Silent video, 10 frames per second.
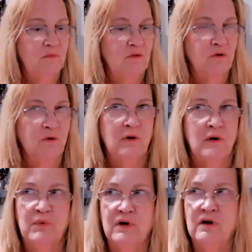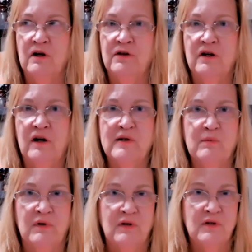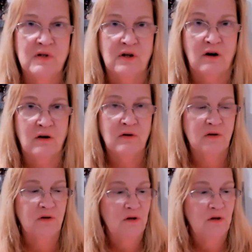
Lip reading: through a book called The Gospel in the Stars.